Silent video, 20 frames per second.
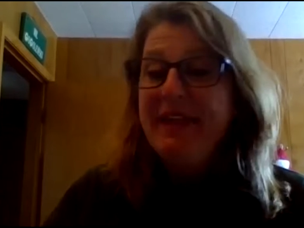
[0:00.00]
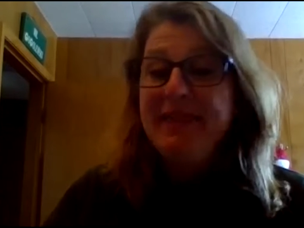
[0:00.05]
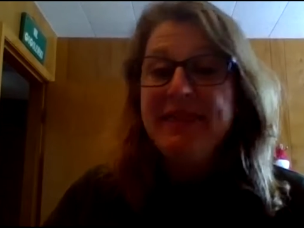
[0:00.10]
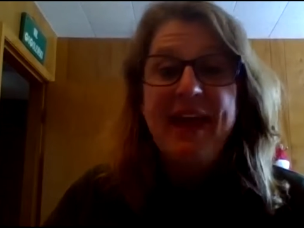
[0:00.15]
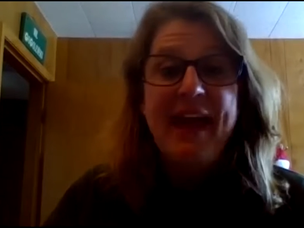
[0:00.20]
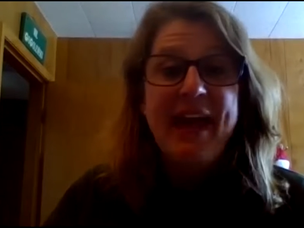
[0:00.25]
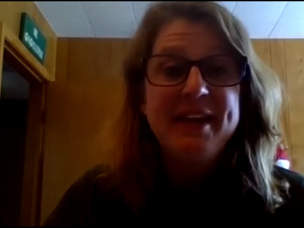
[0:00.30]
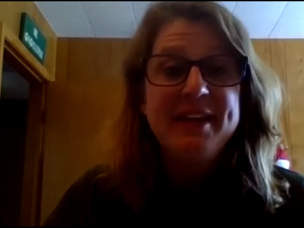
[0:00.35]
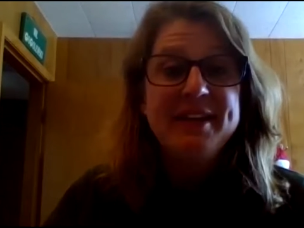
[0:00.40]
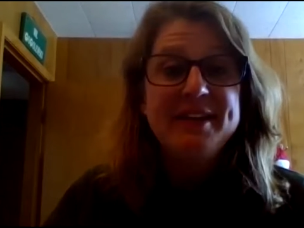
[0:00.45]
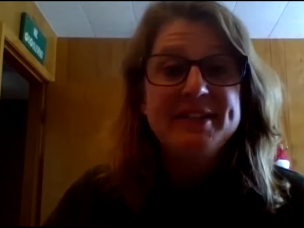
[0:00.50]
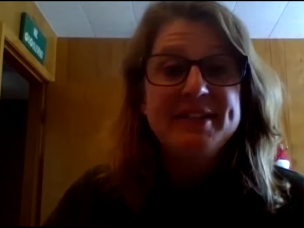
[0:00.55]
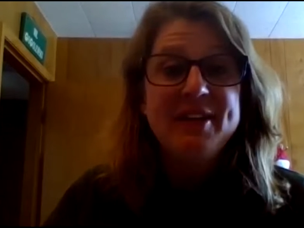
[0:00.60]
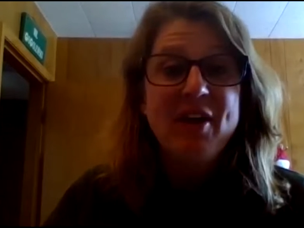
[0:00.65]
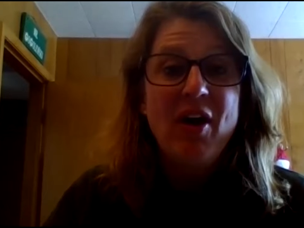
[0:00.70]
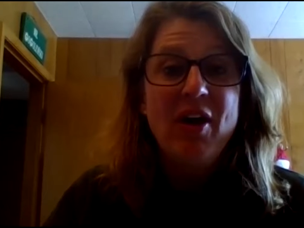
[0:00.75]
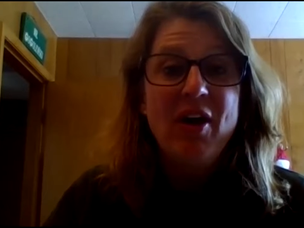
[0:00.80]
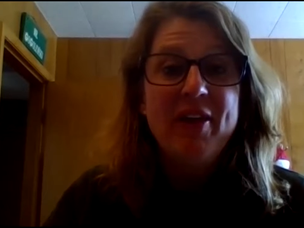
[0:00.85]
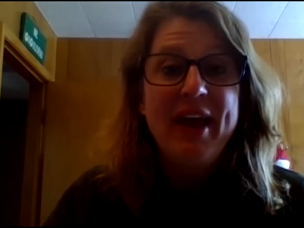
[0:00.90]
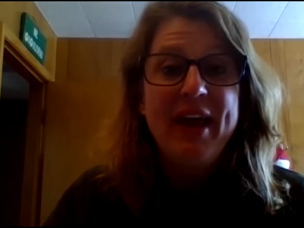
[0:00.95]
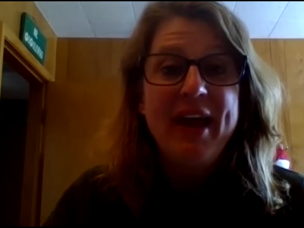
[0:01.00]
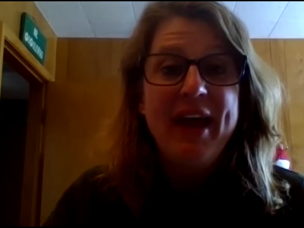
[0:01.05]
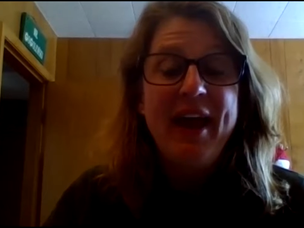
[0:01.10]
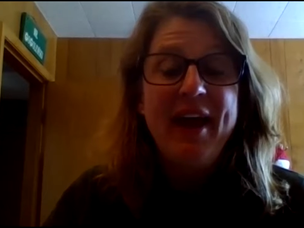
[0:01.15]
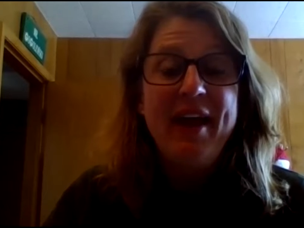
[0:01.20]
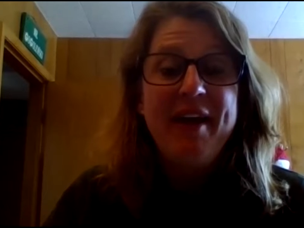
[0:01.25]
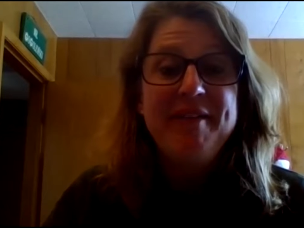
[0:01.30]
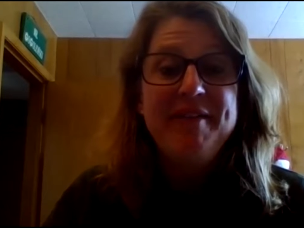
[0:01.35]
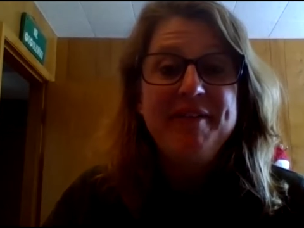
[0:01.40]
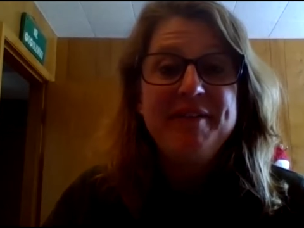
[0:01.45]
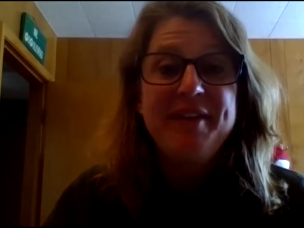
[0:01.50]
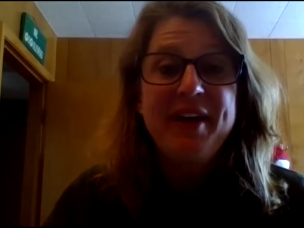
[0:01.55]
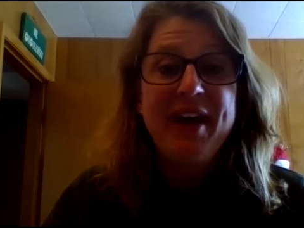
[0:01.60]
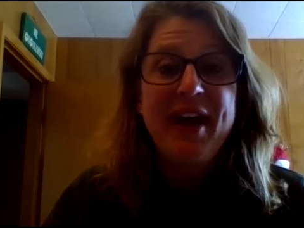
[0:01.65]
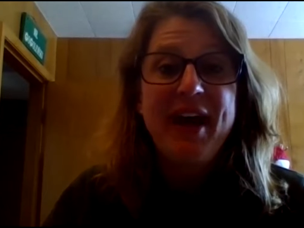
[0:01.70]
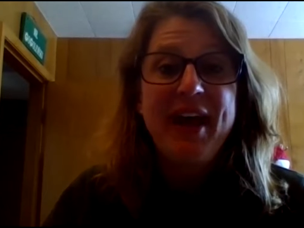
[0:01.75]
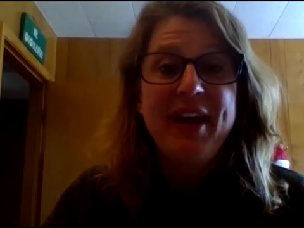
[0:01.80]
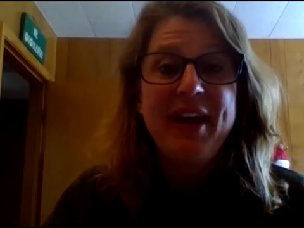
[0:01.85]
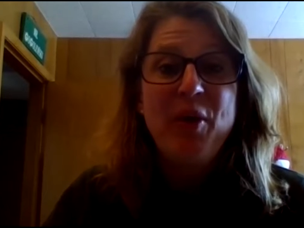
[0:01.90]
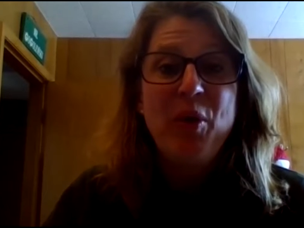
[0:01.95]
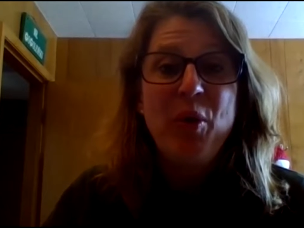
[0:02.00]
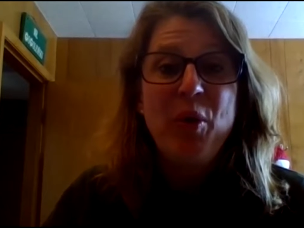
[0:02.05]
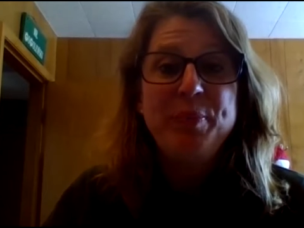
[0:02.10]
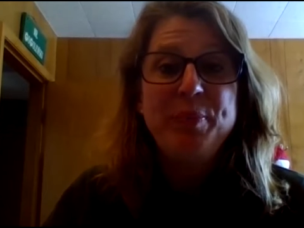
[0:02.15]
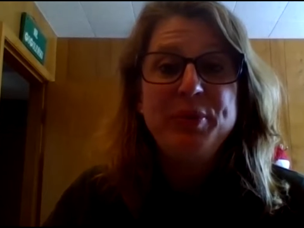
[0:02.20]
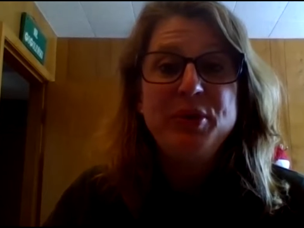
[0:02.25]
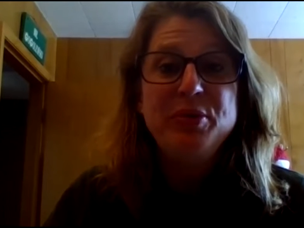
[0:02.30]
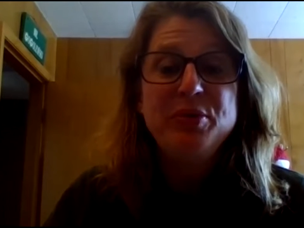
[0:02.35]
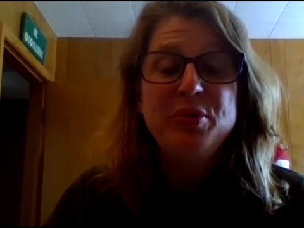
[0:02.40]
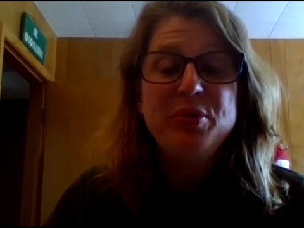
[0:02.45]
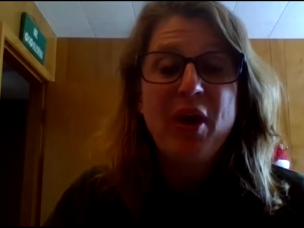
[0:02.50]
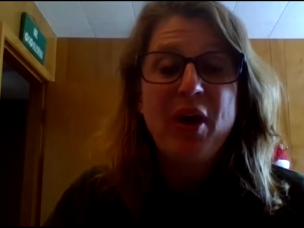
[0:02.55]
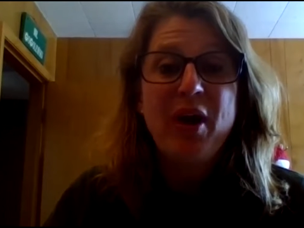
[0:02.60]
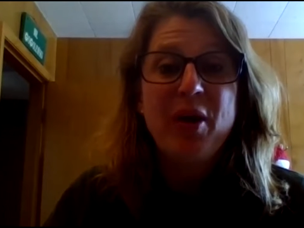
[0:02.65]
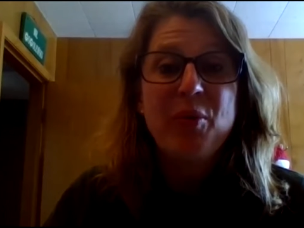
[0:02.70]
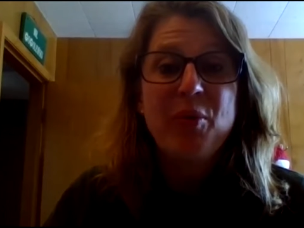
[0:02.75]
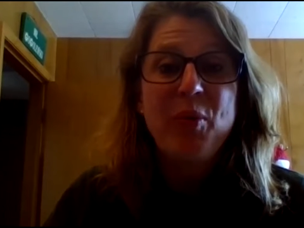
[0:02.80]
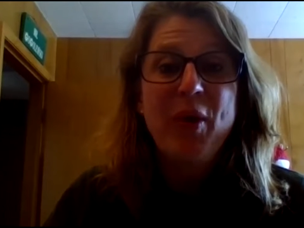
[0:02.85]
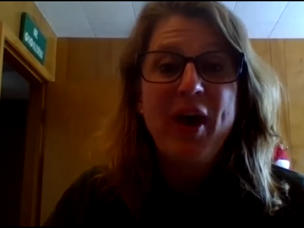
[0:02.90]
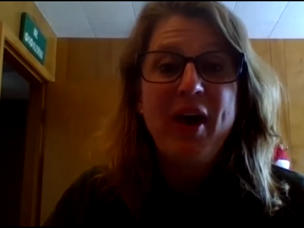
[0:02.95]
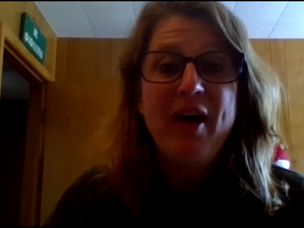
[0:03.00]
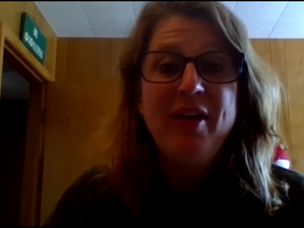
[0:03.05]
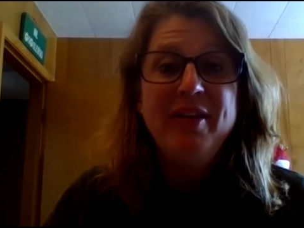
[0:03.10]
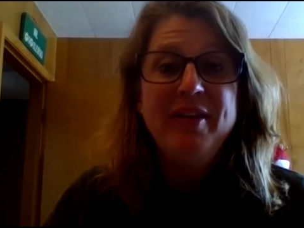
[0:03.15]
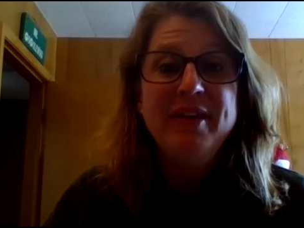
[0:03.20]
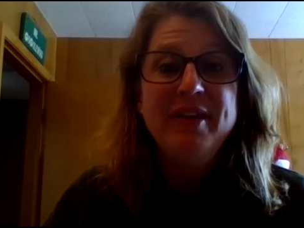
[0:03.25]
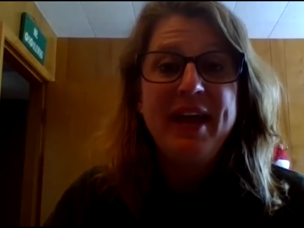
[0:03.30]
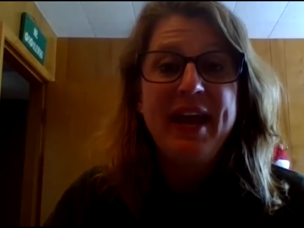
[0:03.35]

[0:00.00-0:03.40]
that is all I have. I hope you are well,